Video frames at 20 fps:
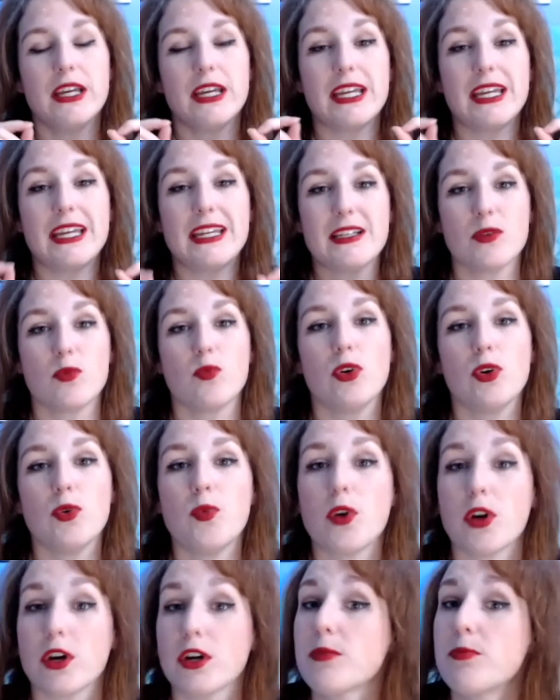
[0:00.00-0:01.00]
it will
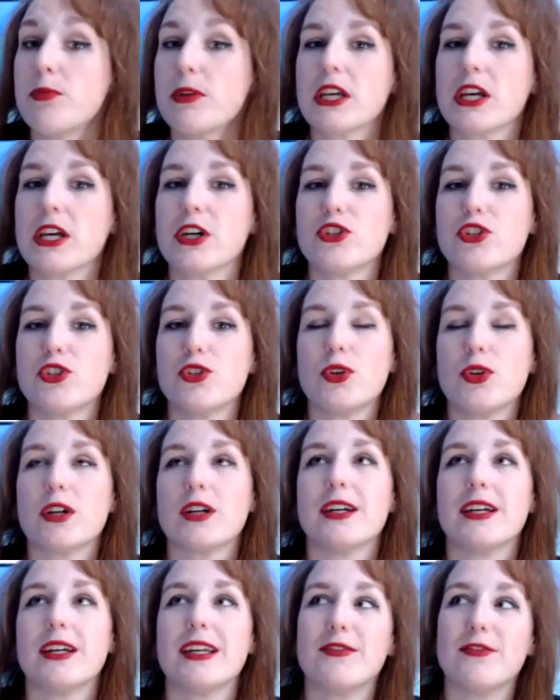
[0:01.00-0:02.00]
work because
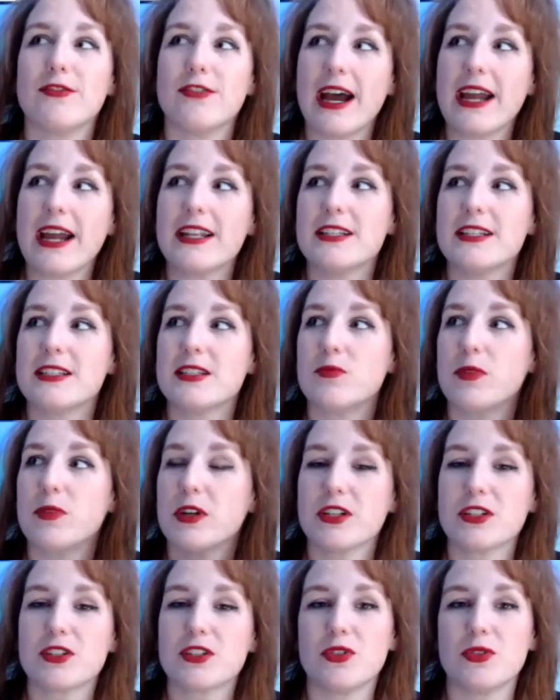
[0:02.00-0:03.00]
you're inviting
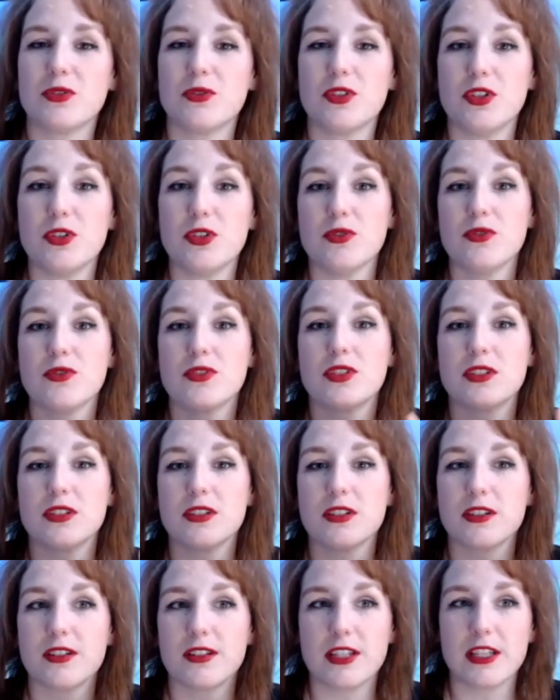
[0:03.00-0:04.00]
spirit to use
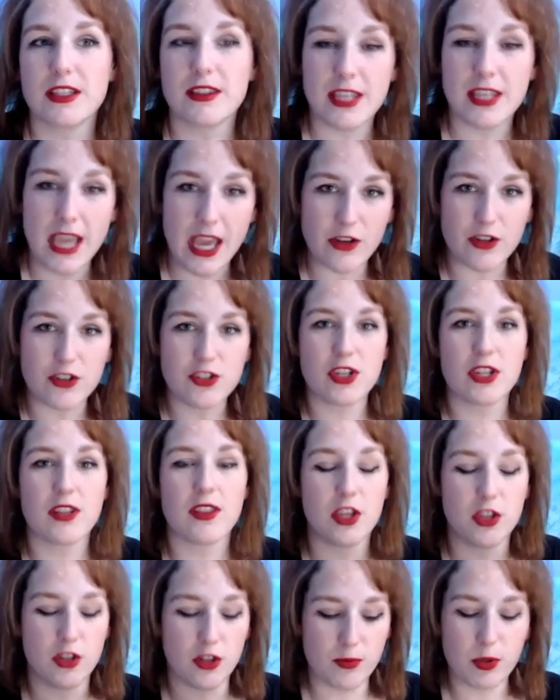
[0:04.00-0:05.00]
the energy
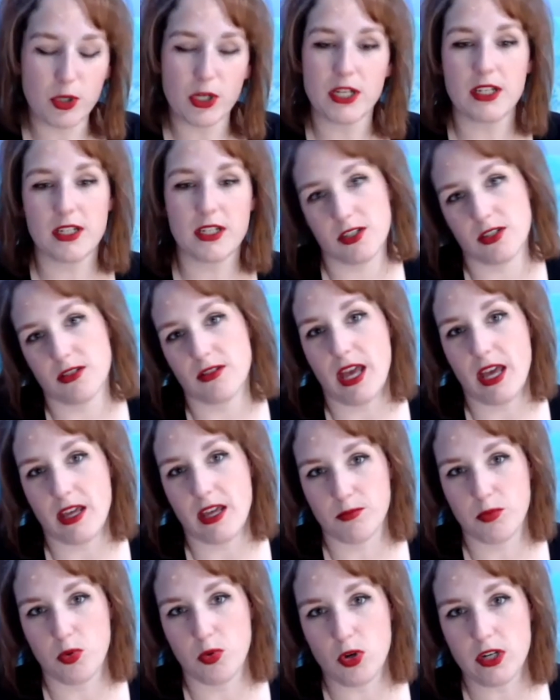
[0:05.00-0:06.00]
that you're putting into that
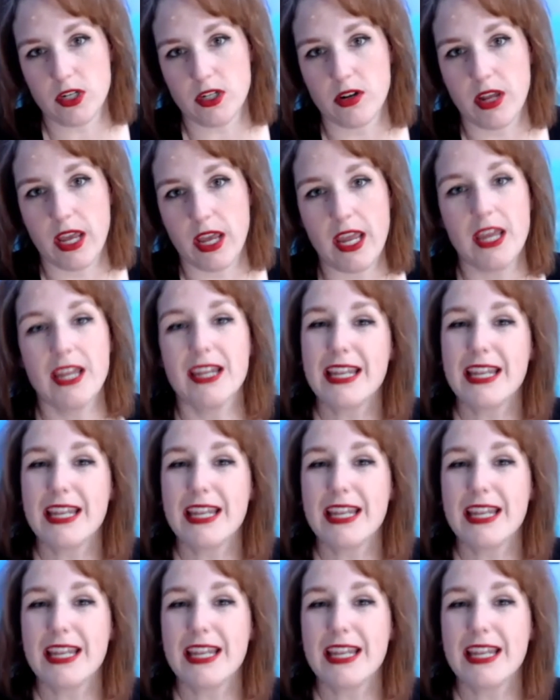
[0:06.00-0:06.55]
board. Okay.